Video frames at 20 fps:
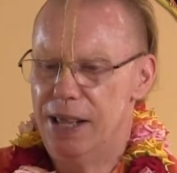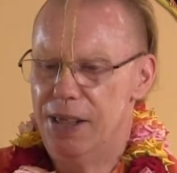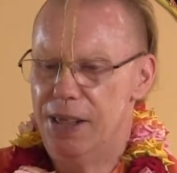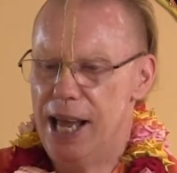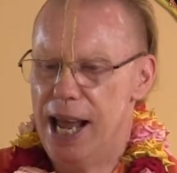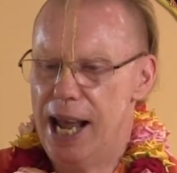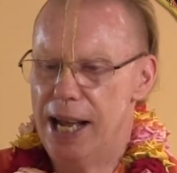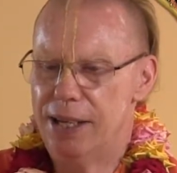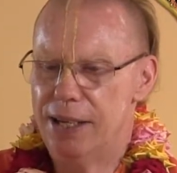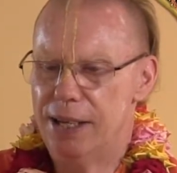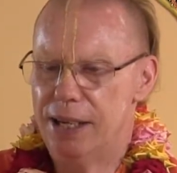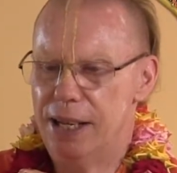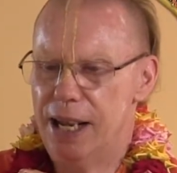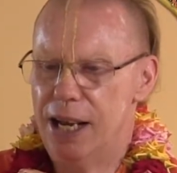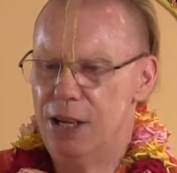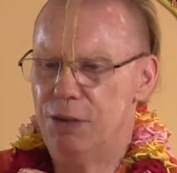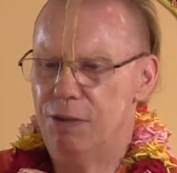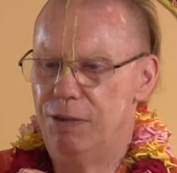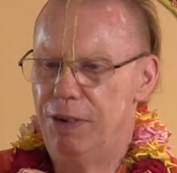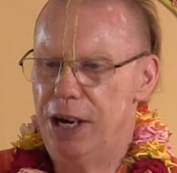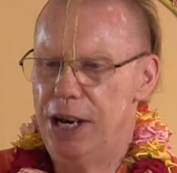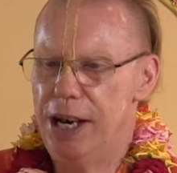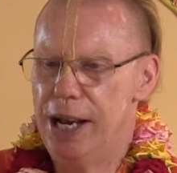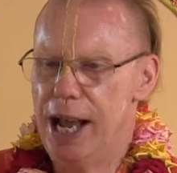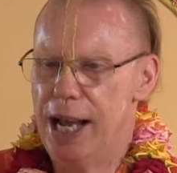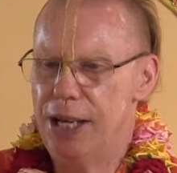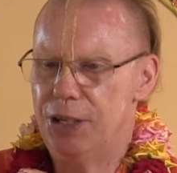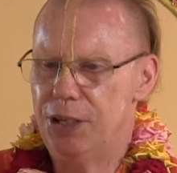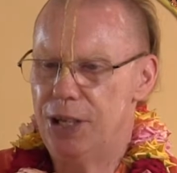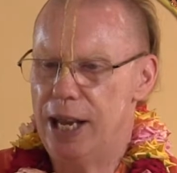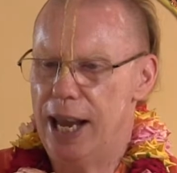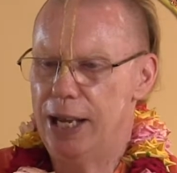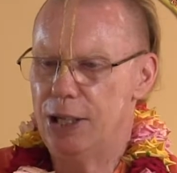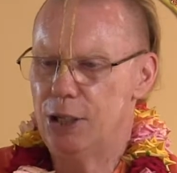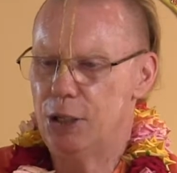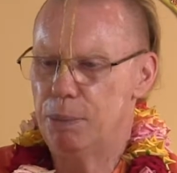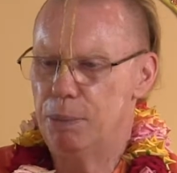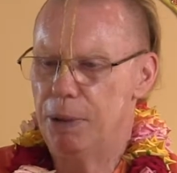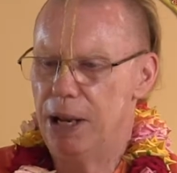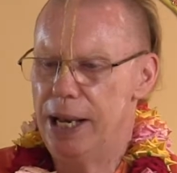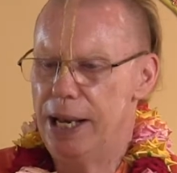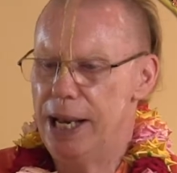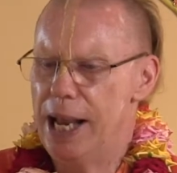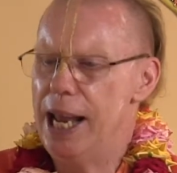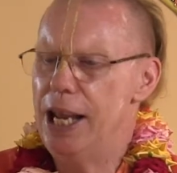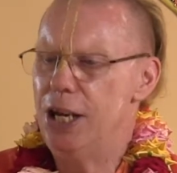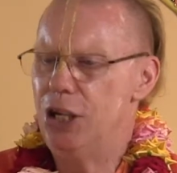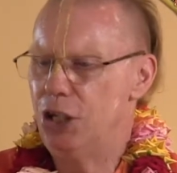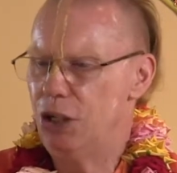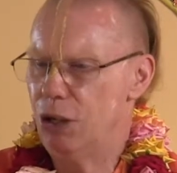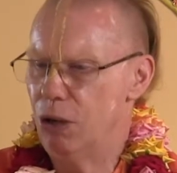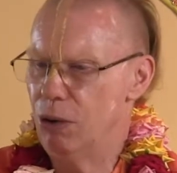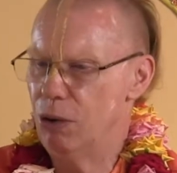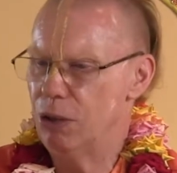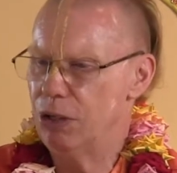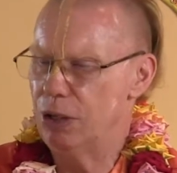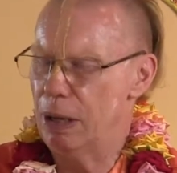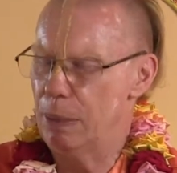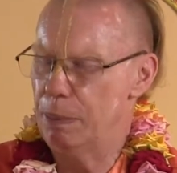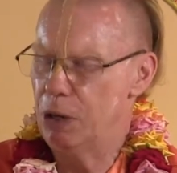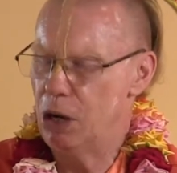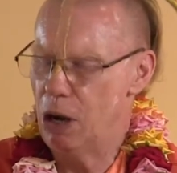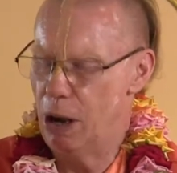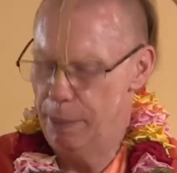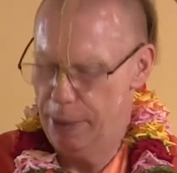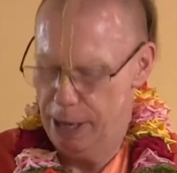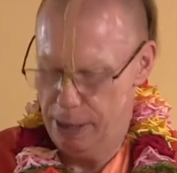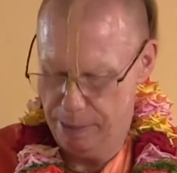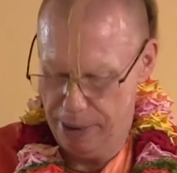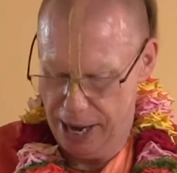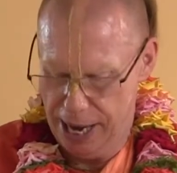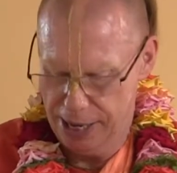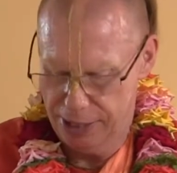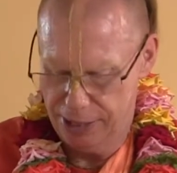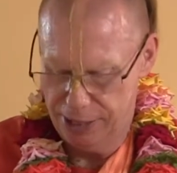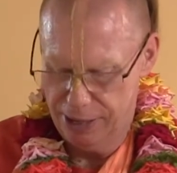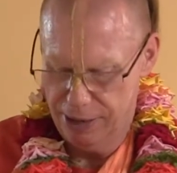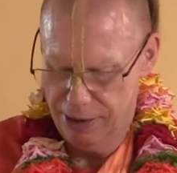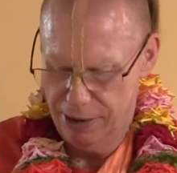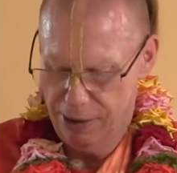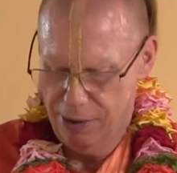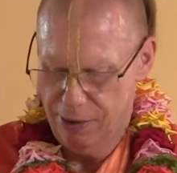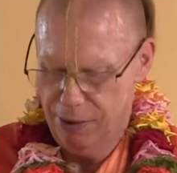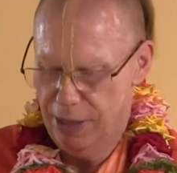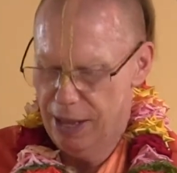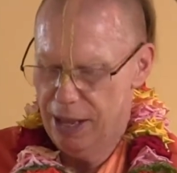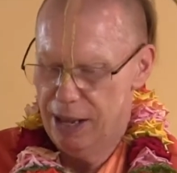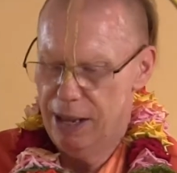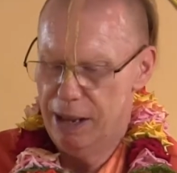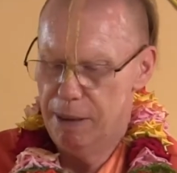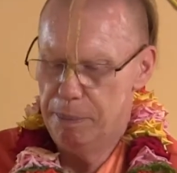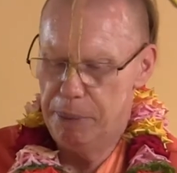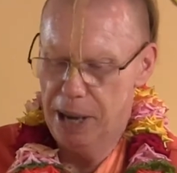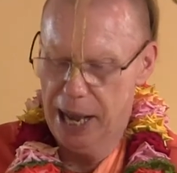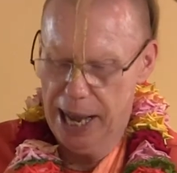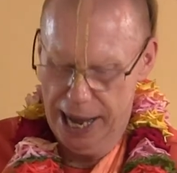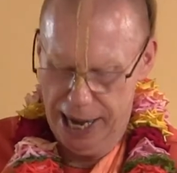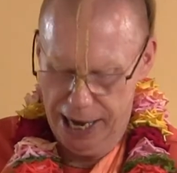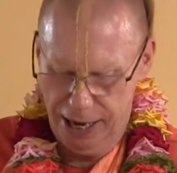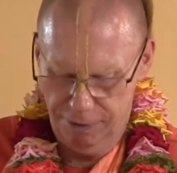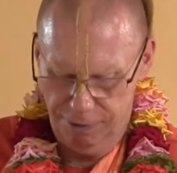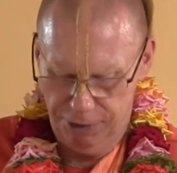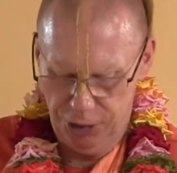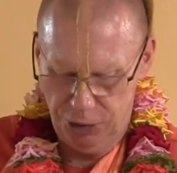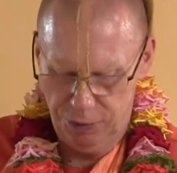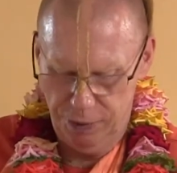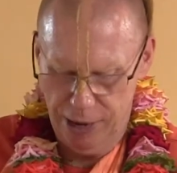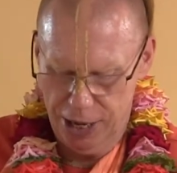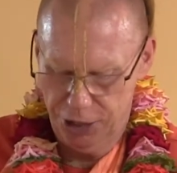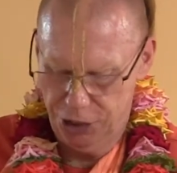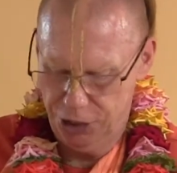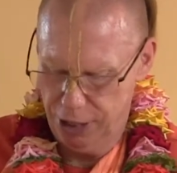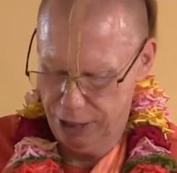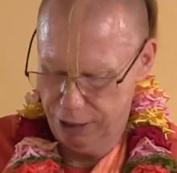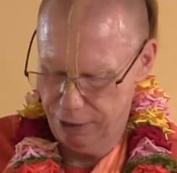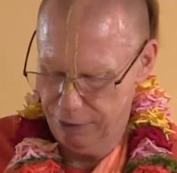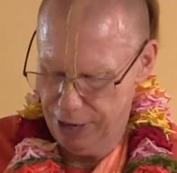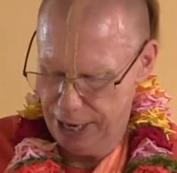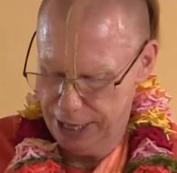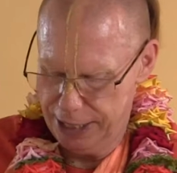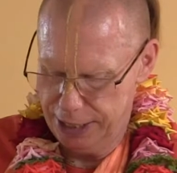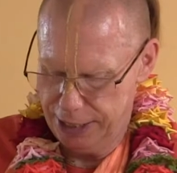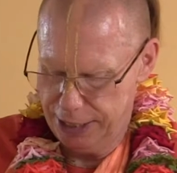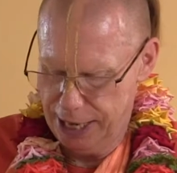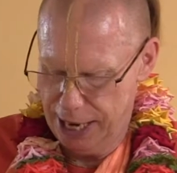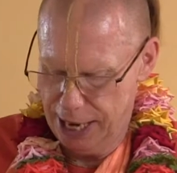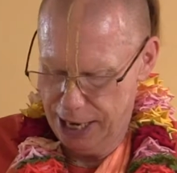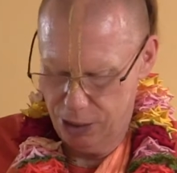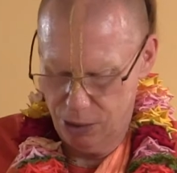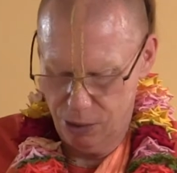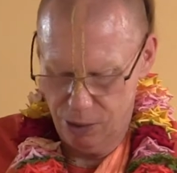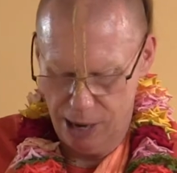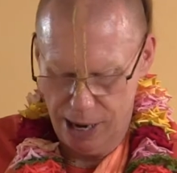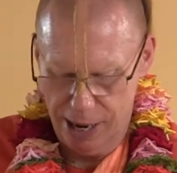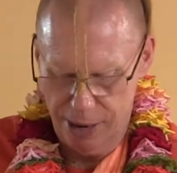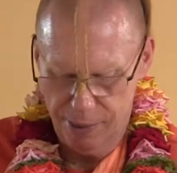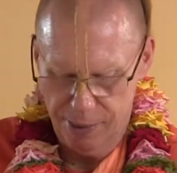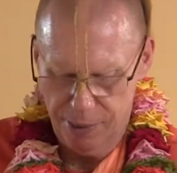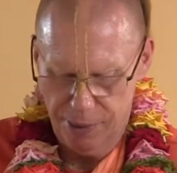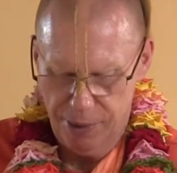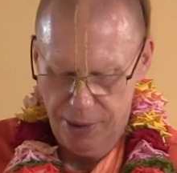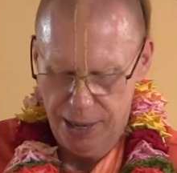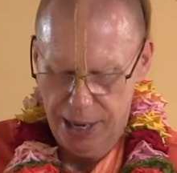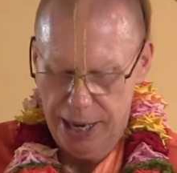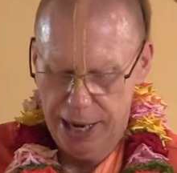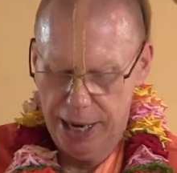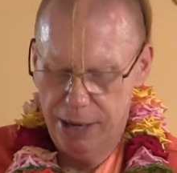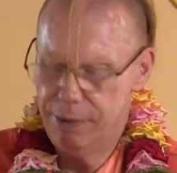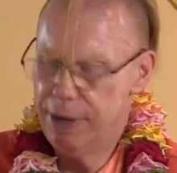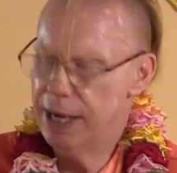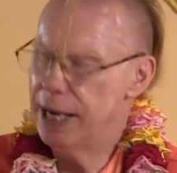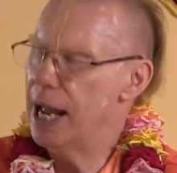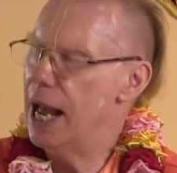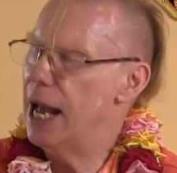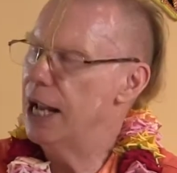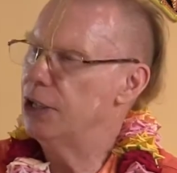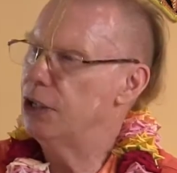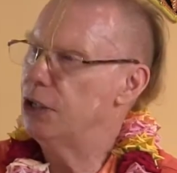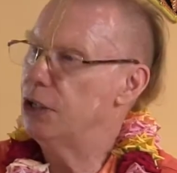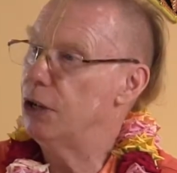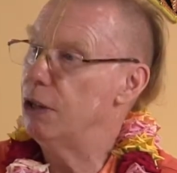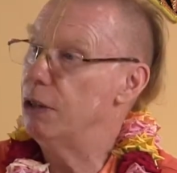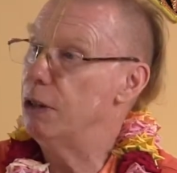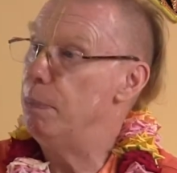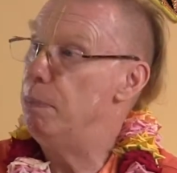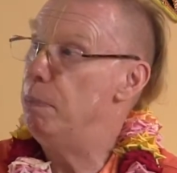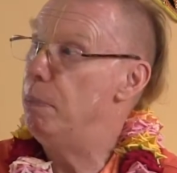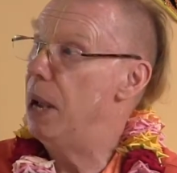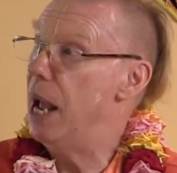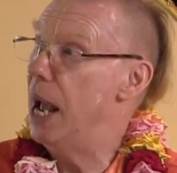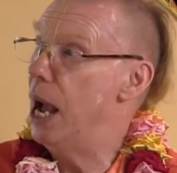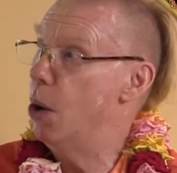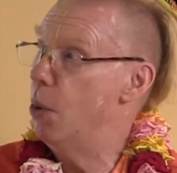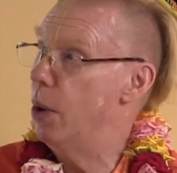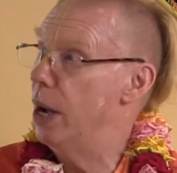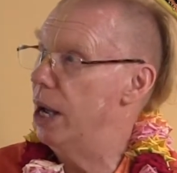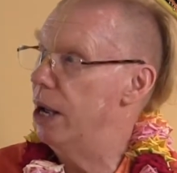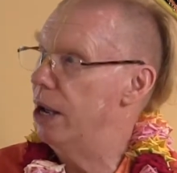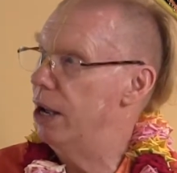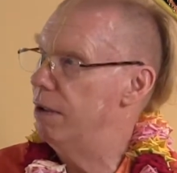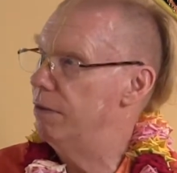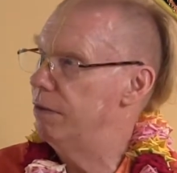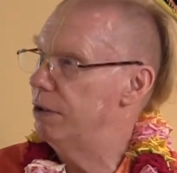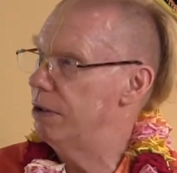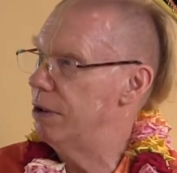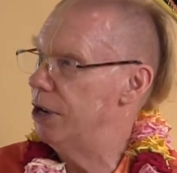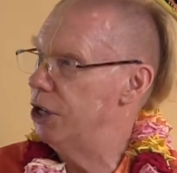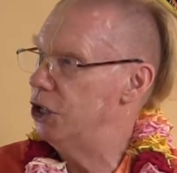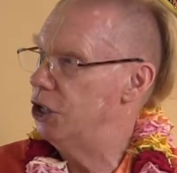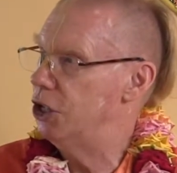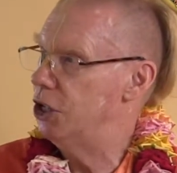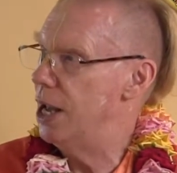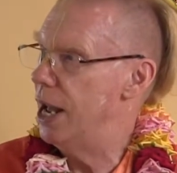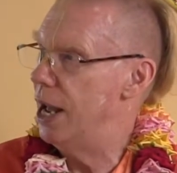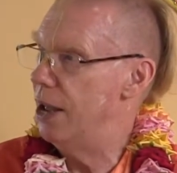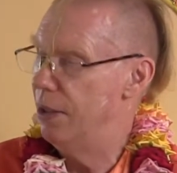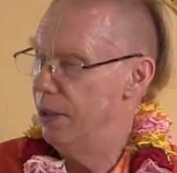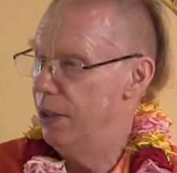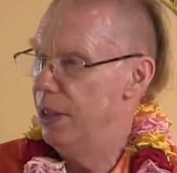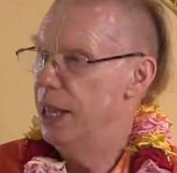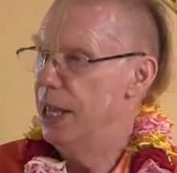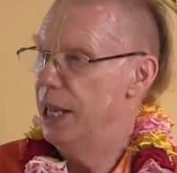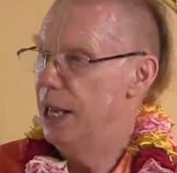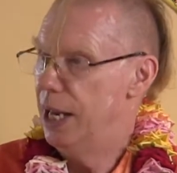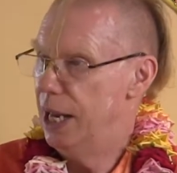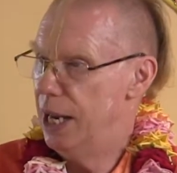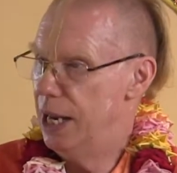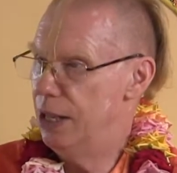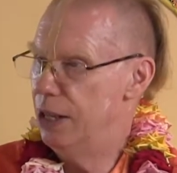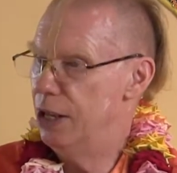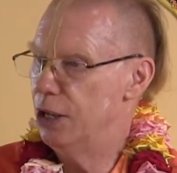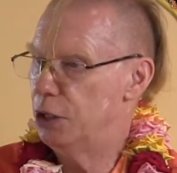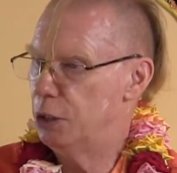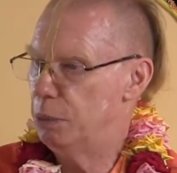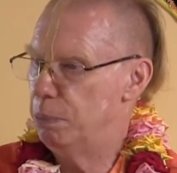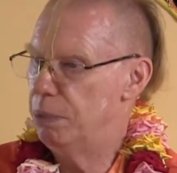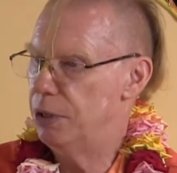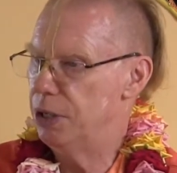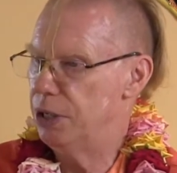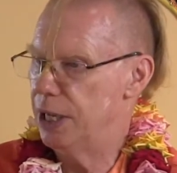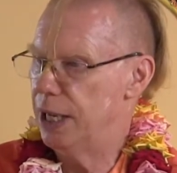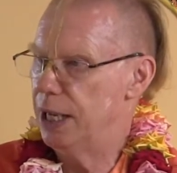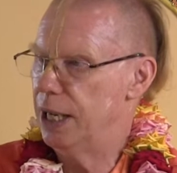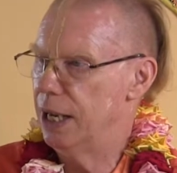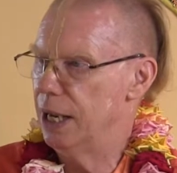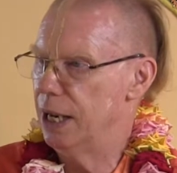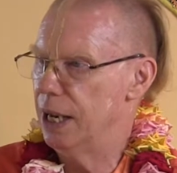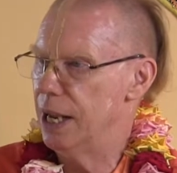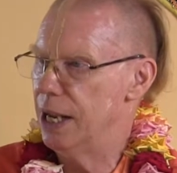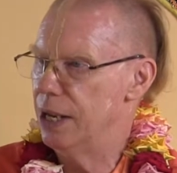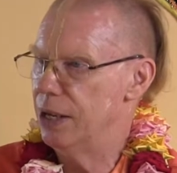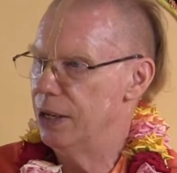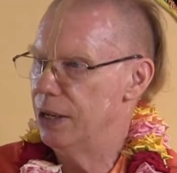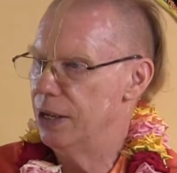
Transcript: that there's very nice explanation or some comment made by Vishwanath Chakravarti Thakur in regards to the power of Krishna in this particular